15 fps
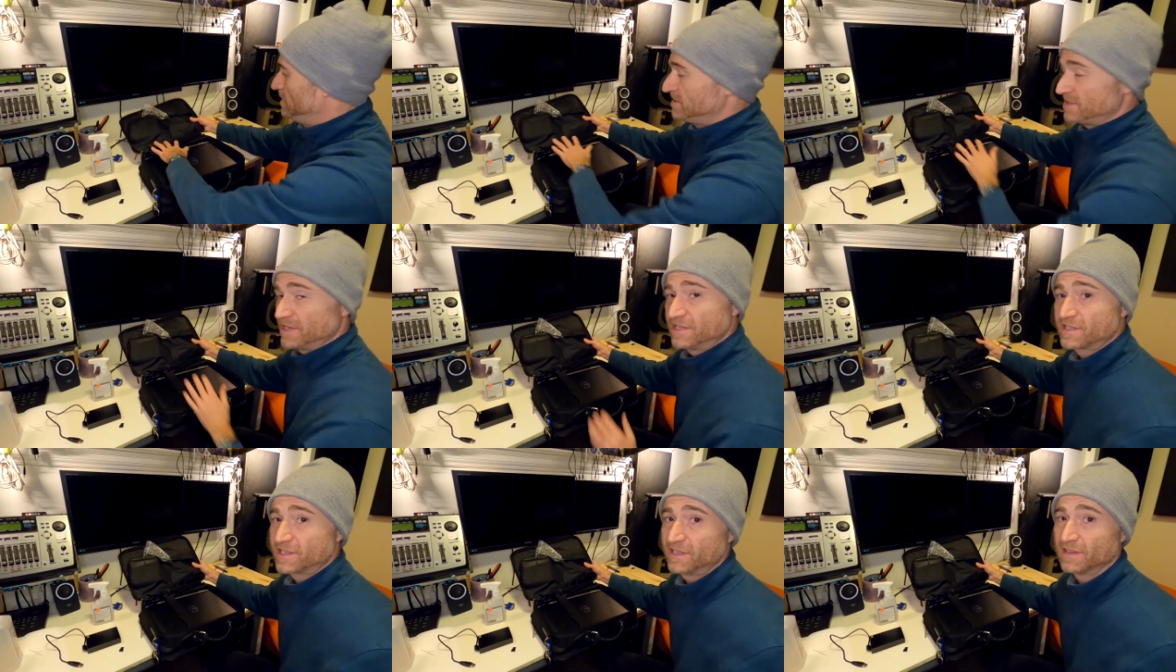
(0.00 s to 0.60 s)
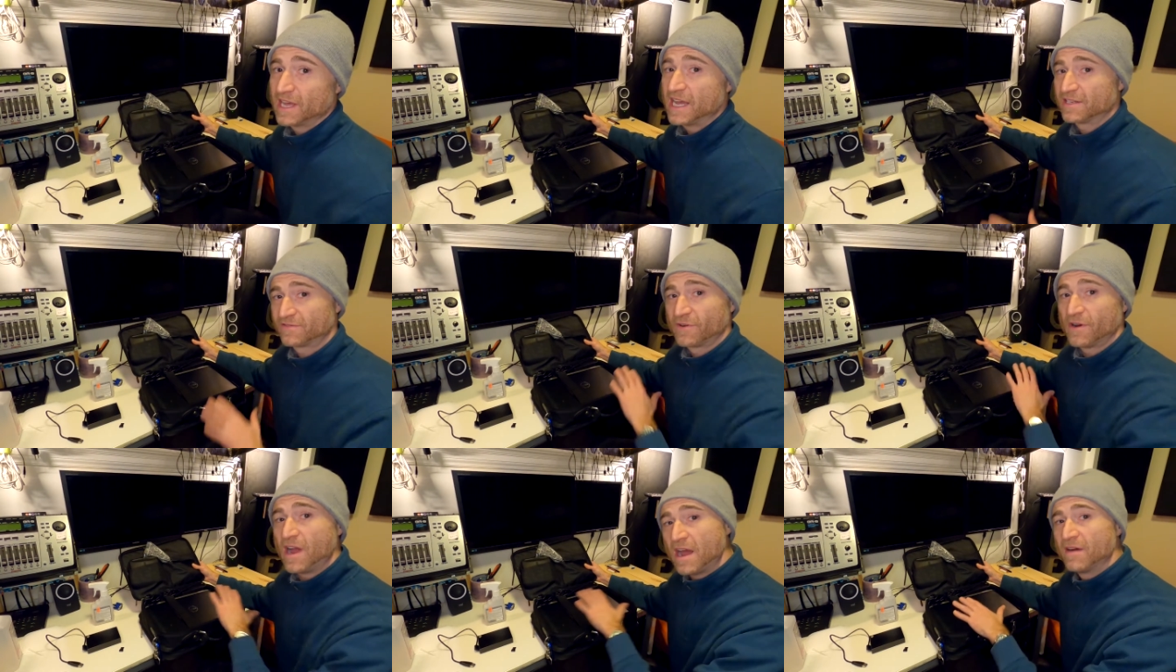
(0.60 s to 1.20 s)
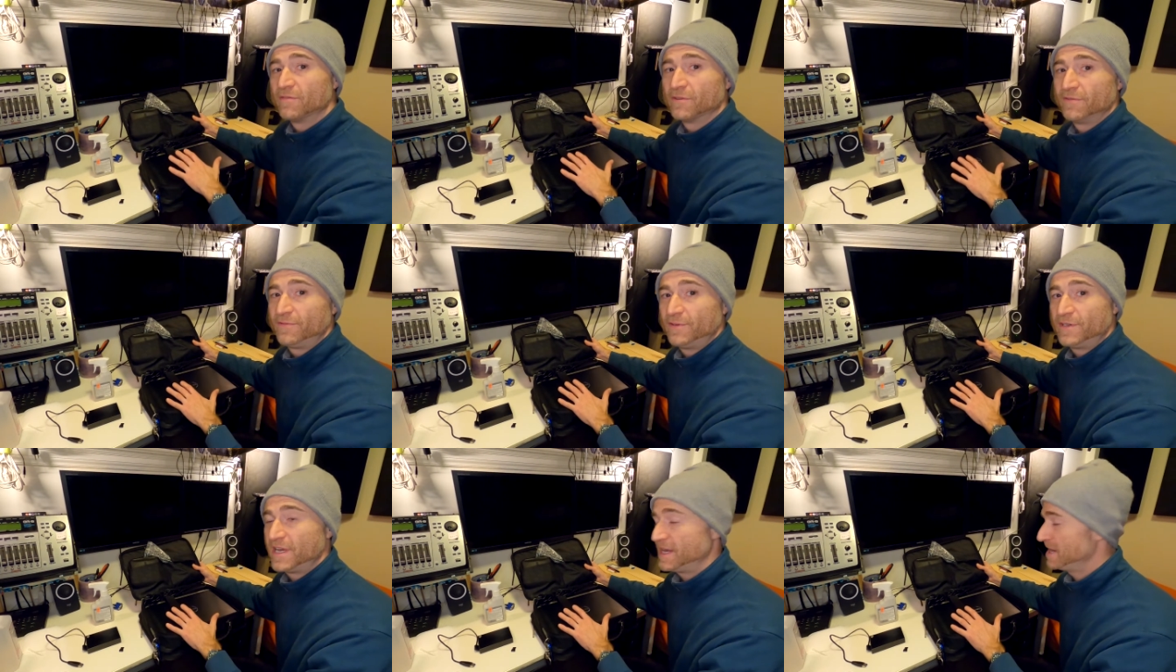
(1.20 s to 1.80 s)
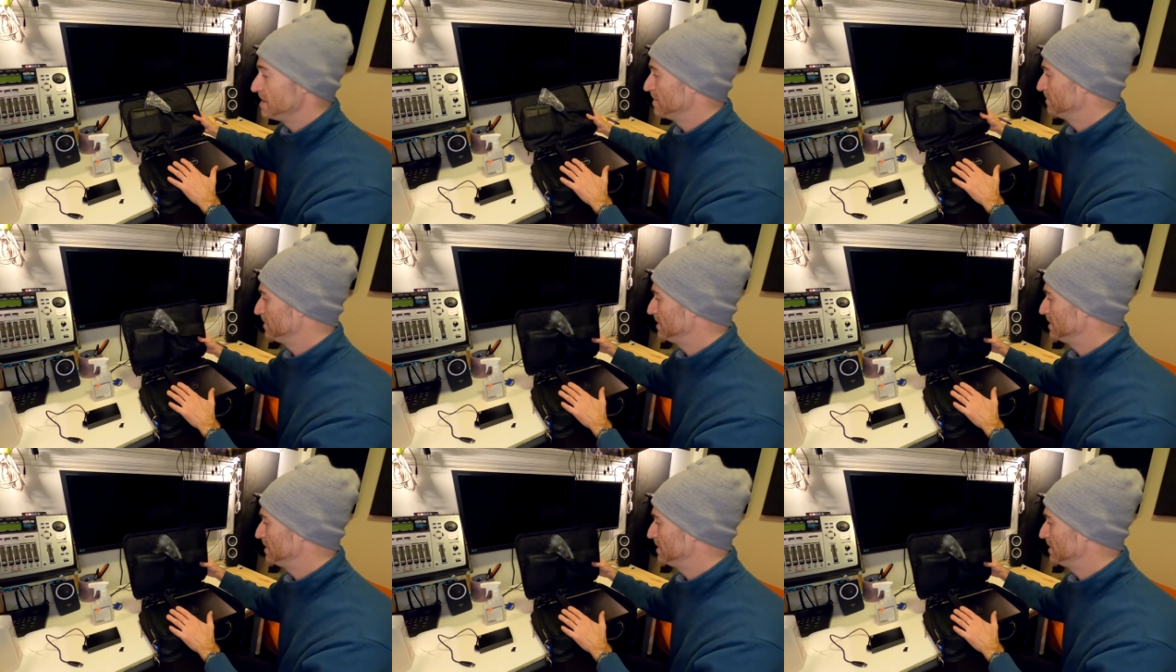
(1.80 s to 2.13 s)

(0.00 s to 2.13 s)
These things can last forever if you take care